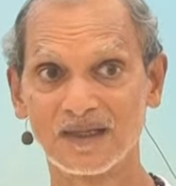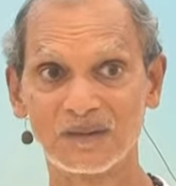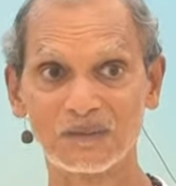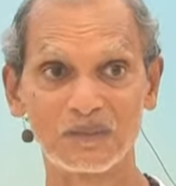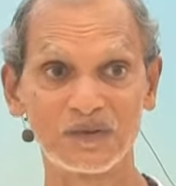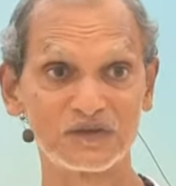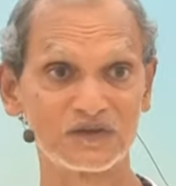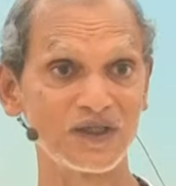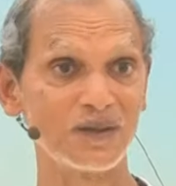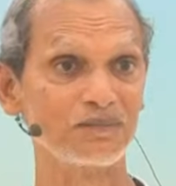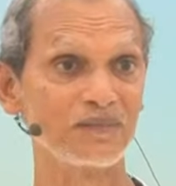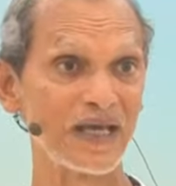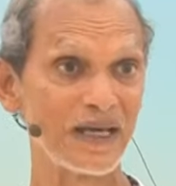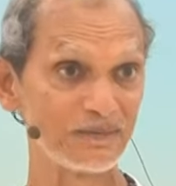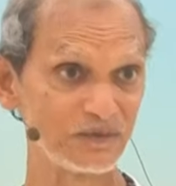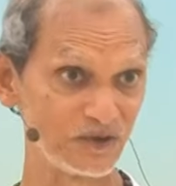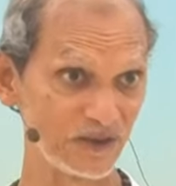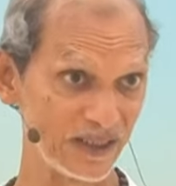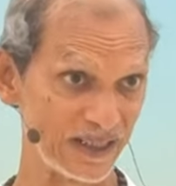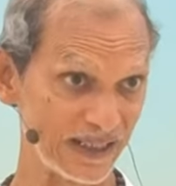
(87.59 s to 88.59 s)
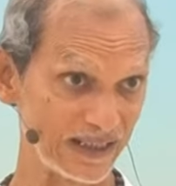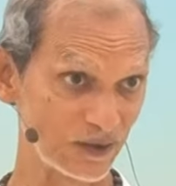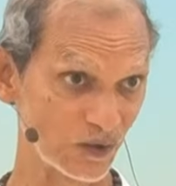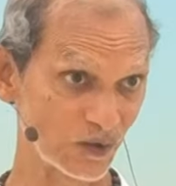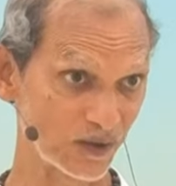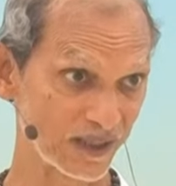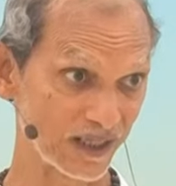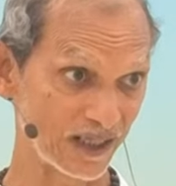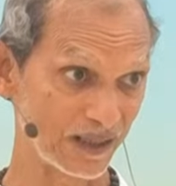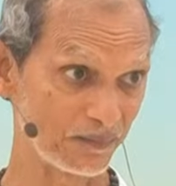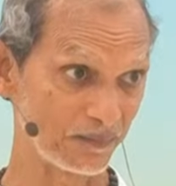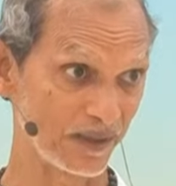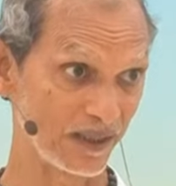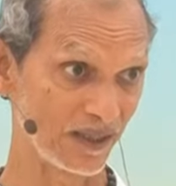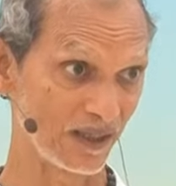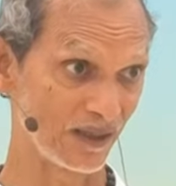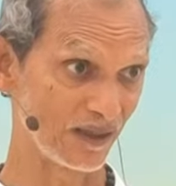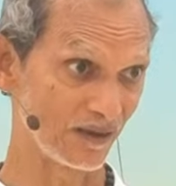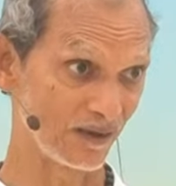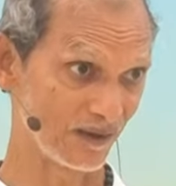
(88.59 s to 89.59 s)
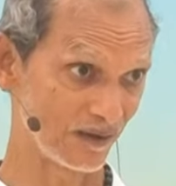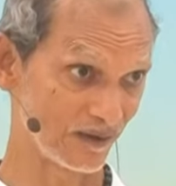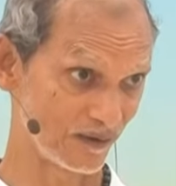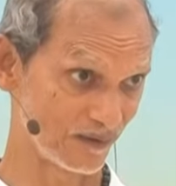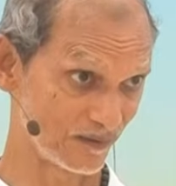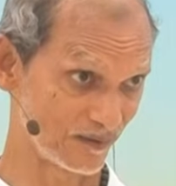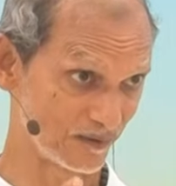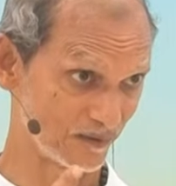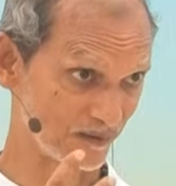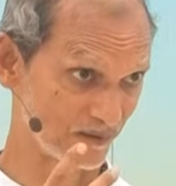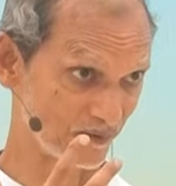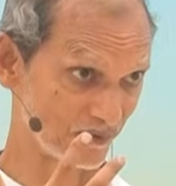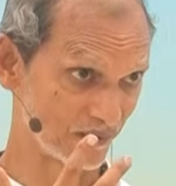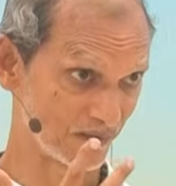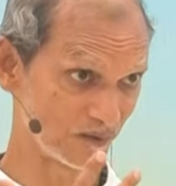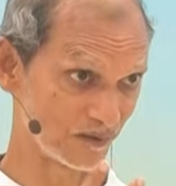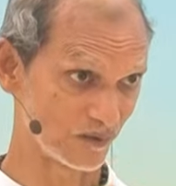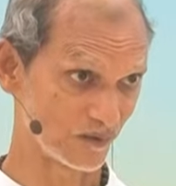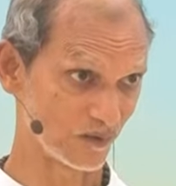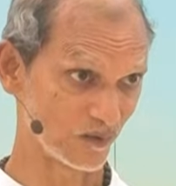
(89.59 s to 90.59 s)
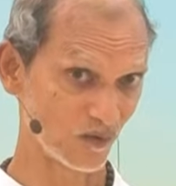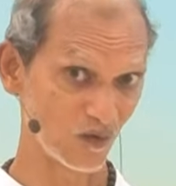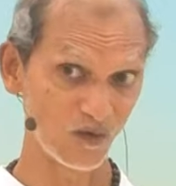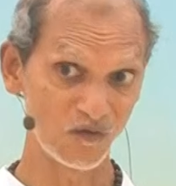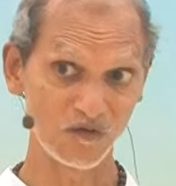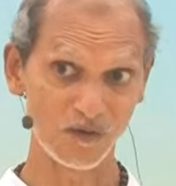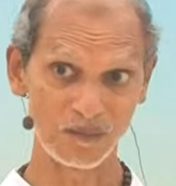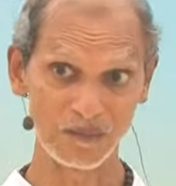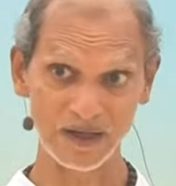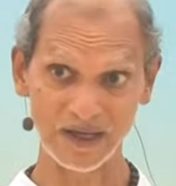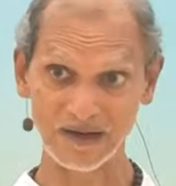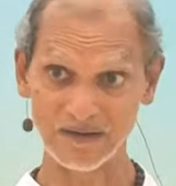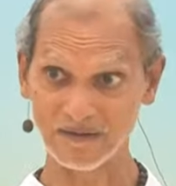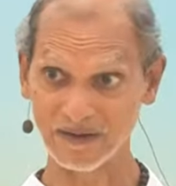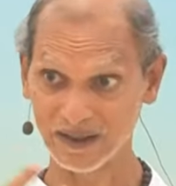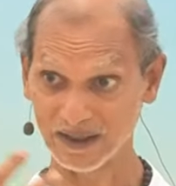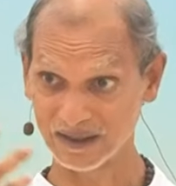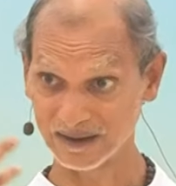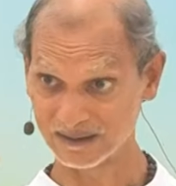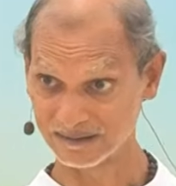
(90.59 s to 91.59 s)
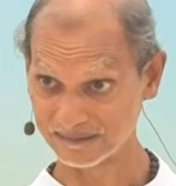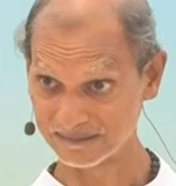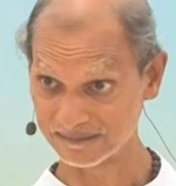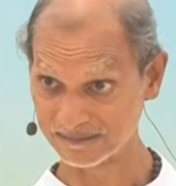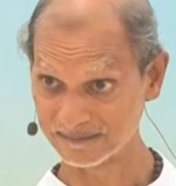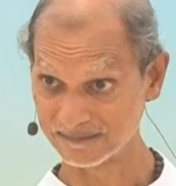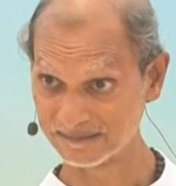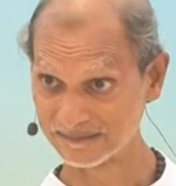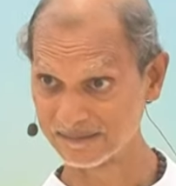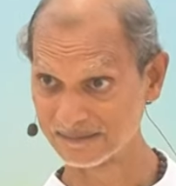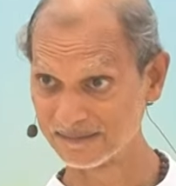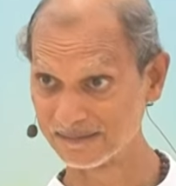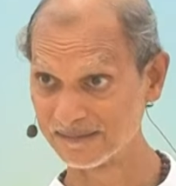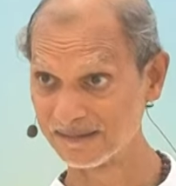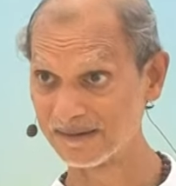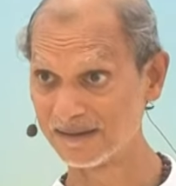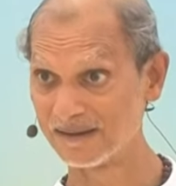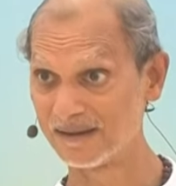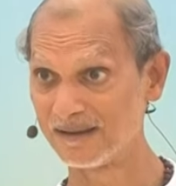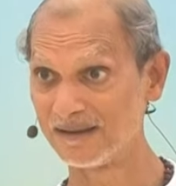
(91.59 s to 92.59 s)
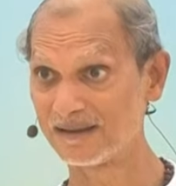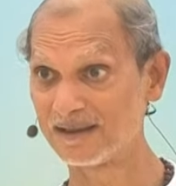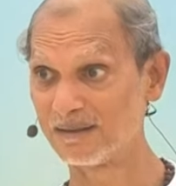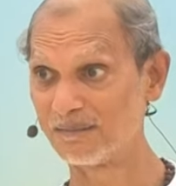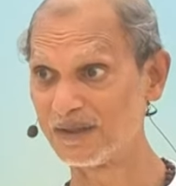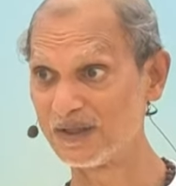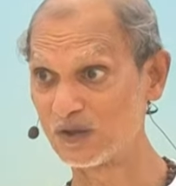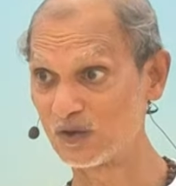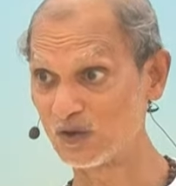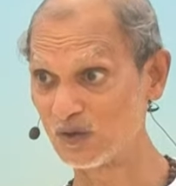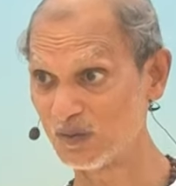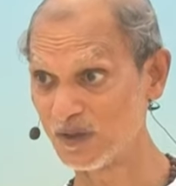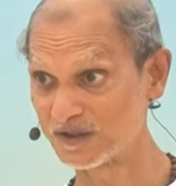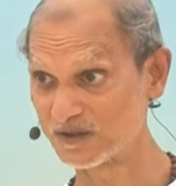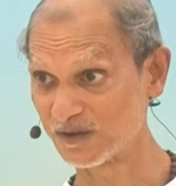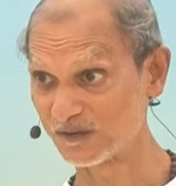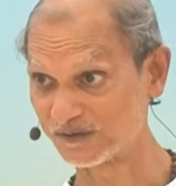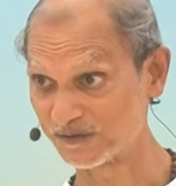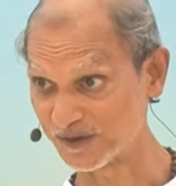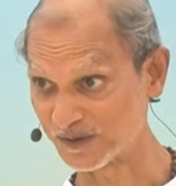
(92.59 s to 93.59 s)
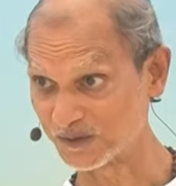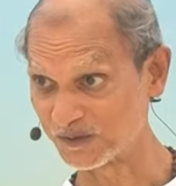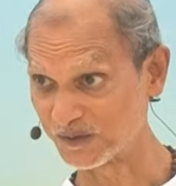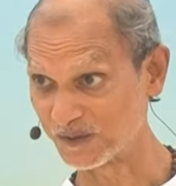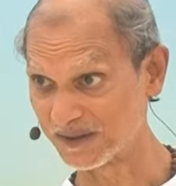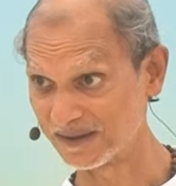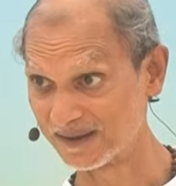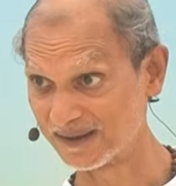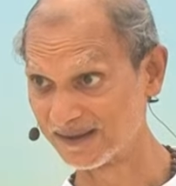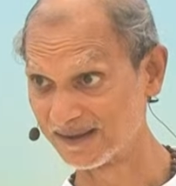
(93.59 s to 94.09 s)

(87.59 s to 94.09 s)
But sometimes the ego can be overbearing. It can be too much of sattva,